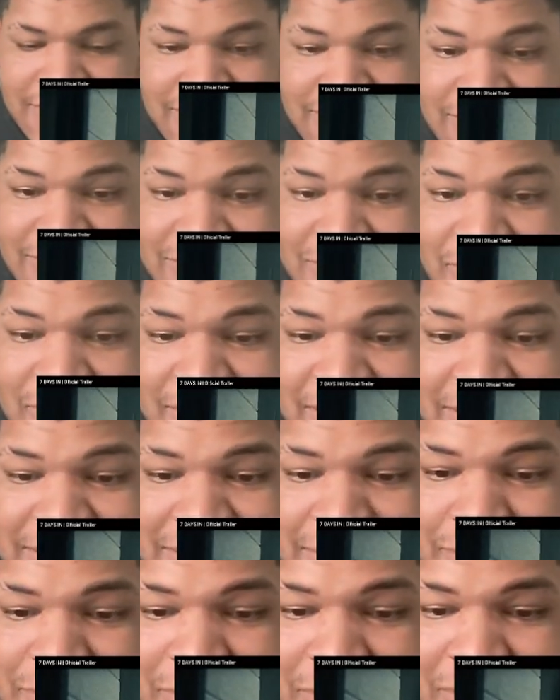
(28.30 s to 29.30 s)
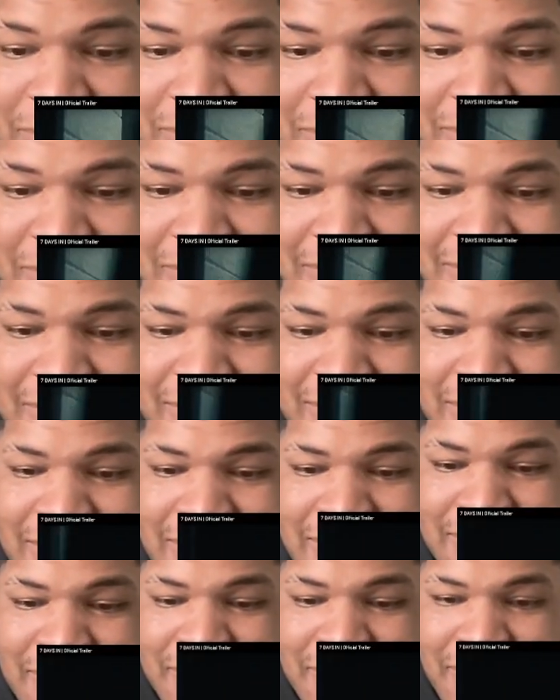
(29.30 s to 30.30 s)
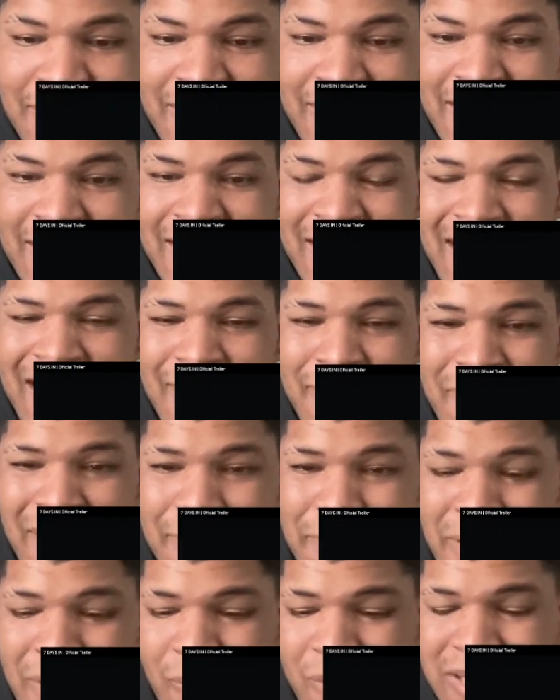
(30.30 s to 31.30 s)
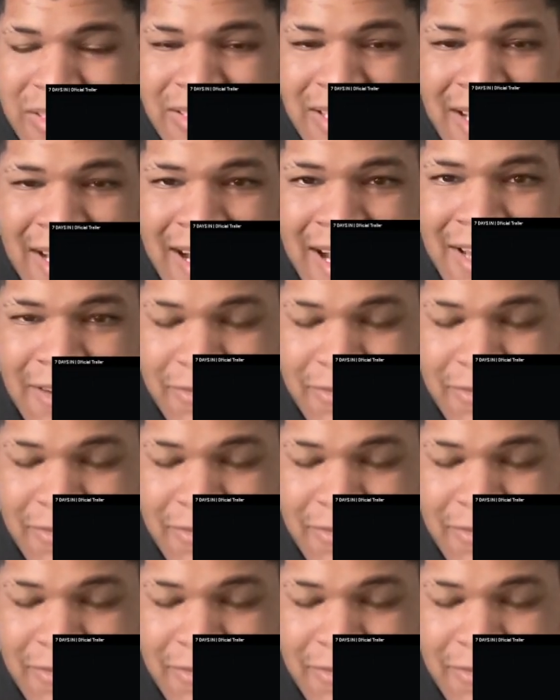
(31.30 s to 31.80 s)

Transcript: It's crazy, bro. I've, I've been watching Kai